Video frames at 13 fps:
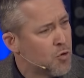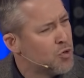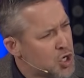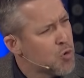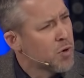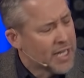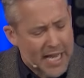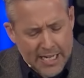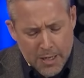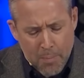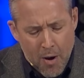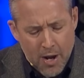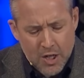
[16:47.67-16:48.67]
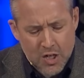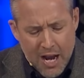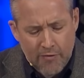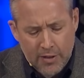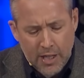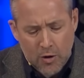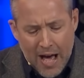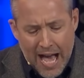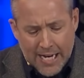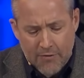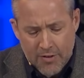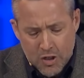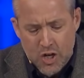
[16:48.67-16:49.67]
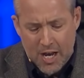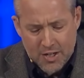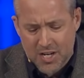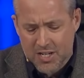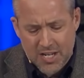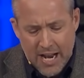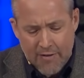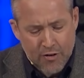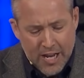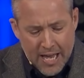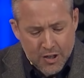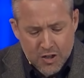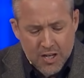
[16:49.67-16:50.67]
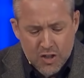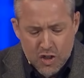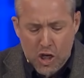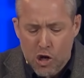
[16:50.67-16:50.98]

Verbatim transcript: Would you really like to punish every little act of injustice in every instance?